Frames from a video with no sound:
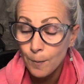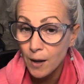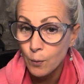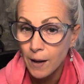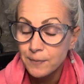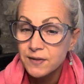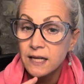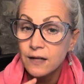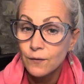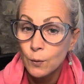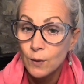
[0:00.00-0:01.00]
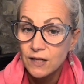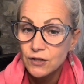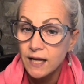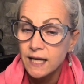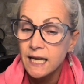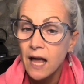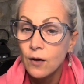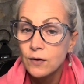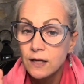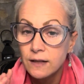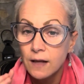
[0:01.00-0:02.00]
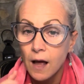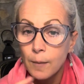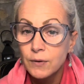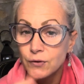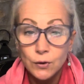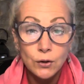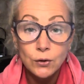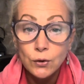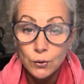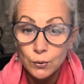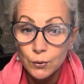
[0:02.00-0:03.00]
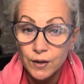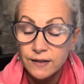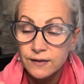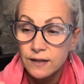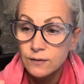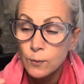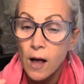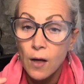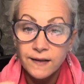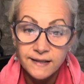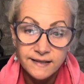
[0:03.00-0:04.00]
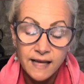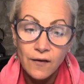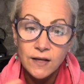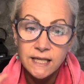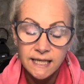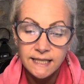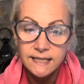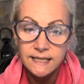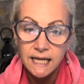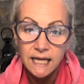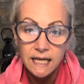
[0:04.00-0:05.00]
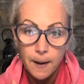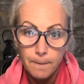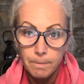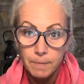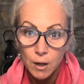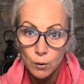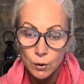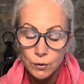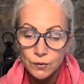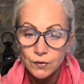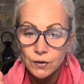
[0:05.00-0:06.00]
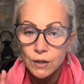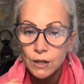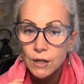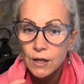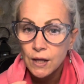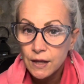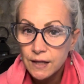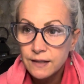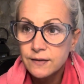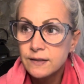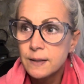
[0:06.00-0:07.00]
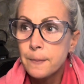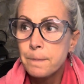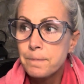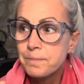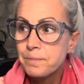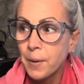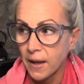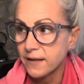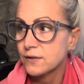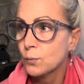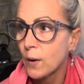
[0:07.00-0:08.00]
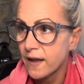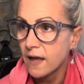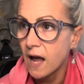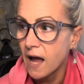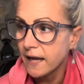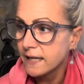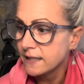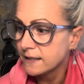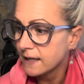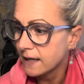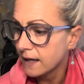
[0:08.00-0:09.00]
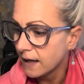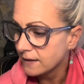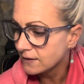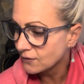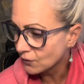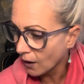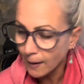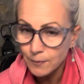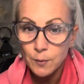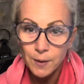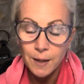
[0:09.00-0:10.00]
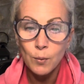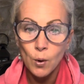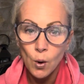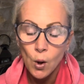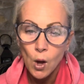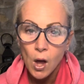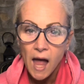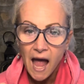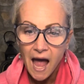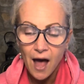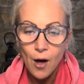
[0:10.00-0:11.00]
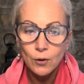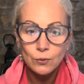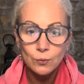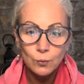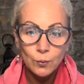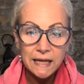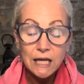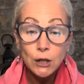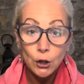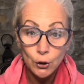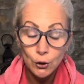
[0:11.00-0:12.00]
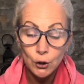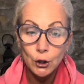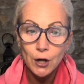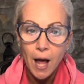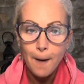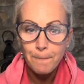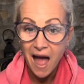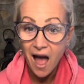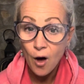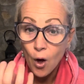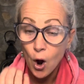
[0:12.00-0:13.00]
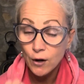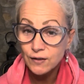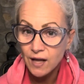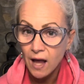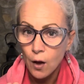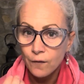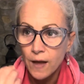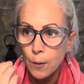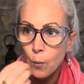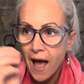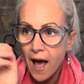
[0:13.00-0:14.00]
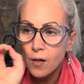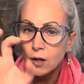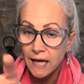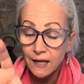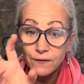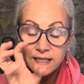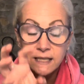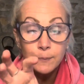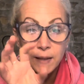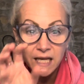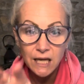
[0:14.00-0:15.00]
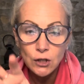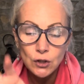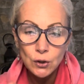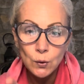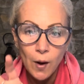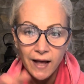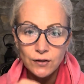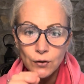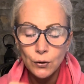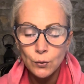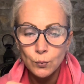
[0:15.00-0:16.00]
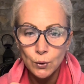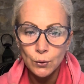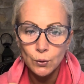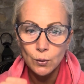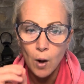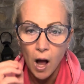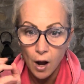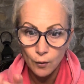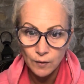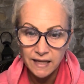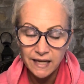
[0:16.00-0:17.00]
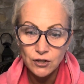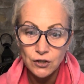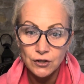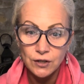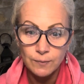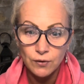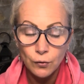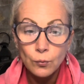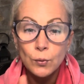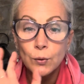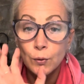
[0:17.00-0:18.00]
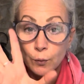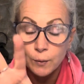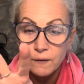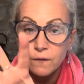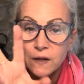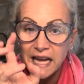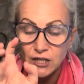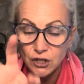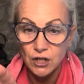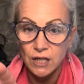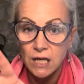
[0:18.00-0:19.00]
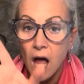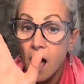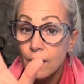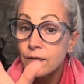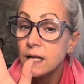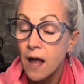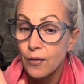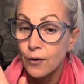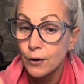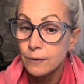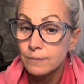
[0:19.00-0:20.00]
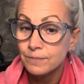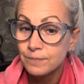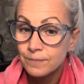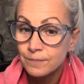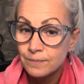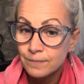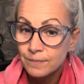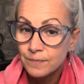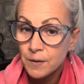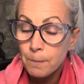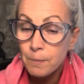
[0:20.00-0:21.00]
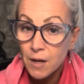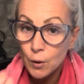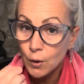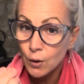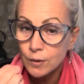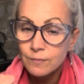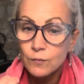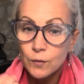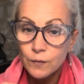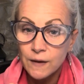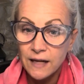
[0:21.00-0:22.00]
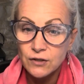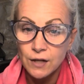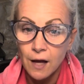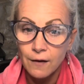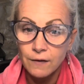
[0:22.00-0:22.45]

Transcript: my website if you want to check it out, but you can Google this as well. The 7 Essene mirrors. This is the best way that I can describe to people how we learn about ourselves and how life is speaking to us through our relationships, through the reflection of another, the mirror reflection of